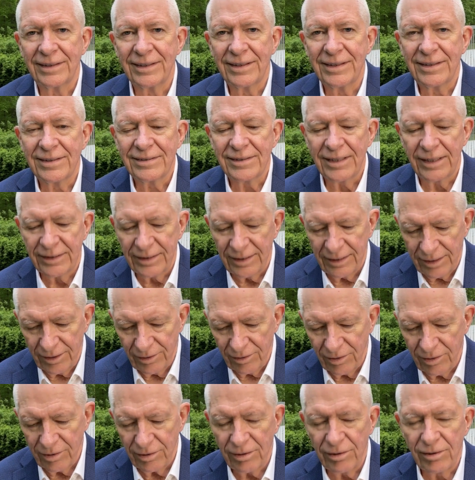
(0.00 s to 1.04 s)
It's like the little
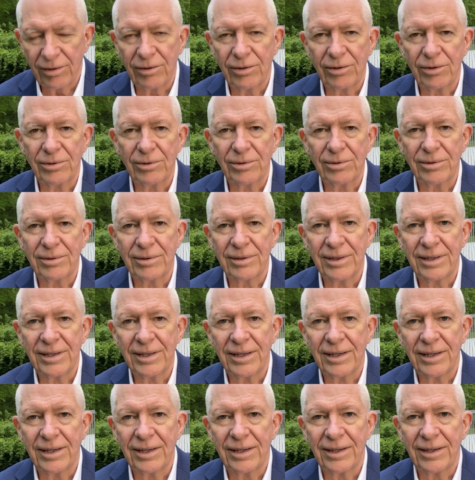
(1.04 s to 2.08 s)
girl
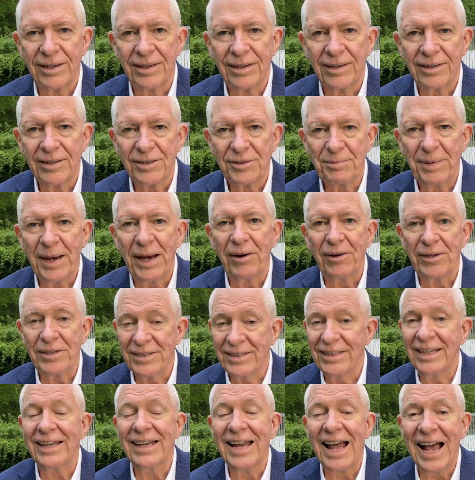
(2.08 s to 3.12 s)
whose parents
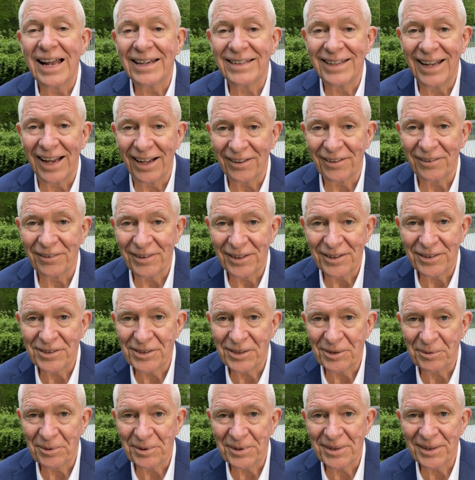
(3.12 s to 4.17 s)
did not tell her that
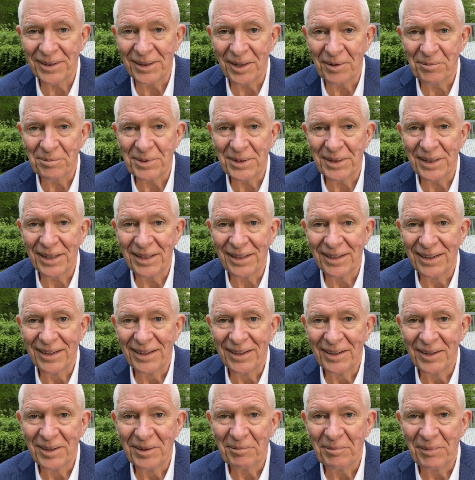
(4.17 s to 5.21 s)
she was clumsy,
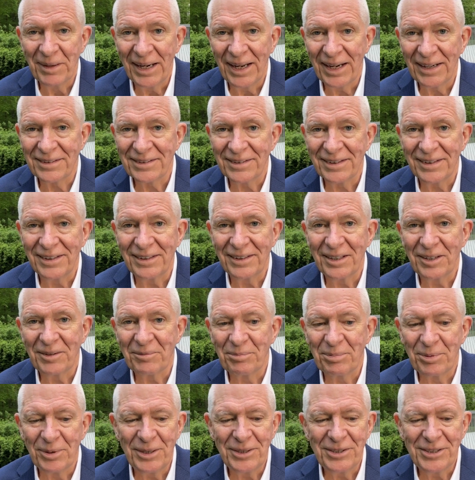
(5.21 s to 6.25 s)
but actually
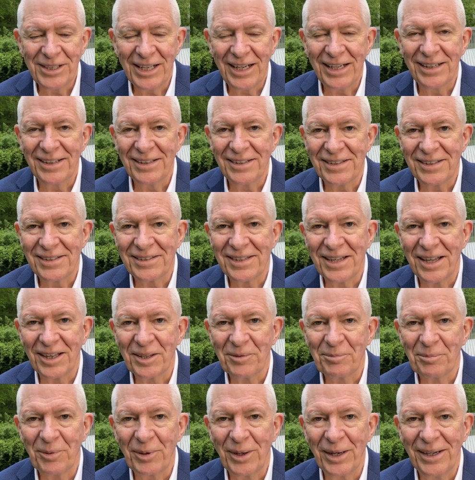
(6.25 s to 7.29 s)
appreciated and
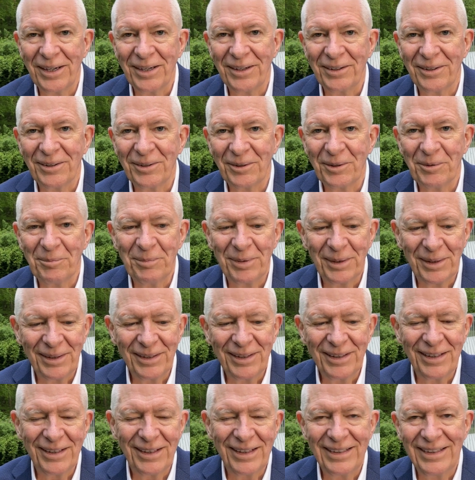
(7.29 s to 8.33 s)
celebrated her
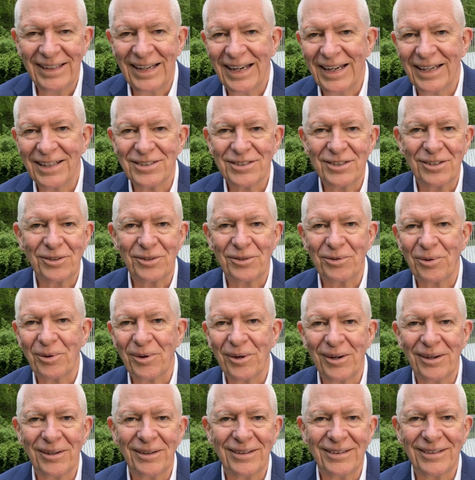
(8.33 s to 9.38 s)
ability to dance and
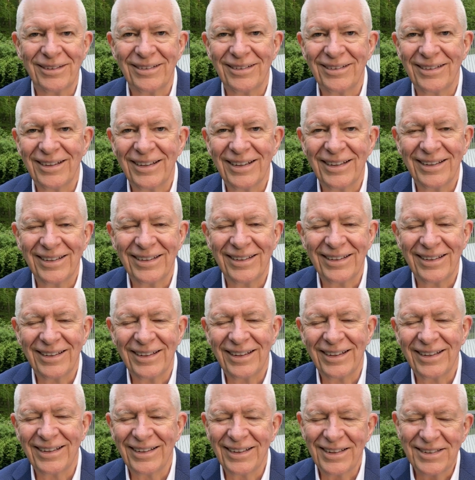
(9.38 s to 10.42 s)
twirl
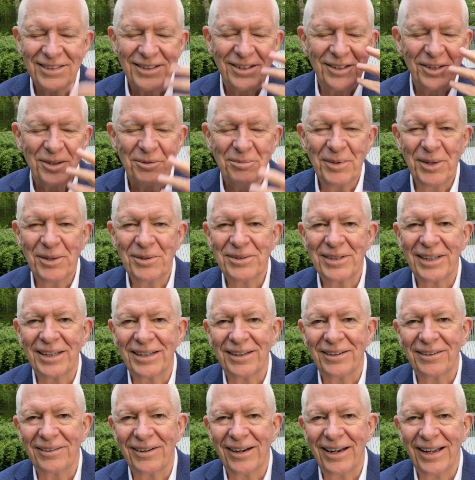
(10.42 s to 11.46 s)
and listen to the music
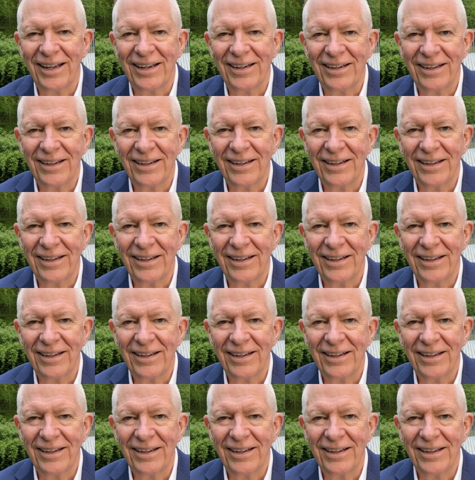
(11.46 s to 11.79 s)
in her head.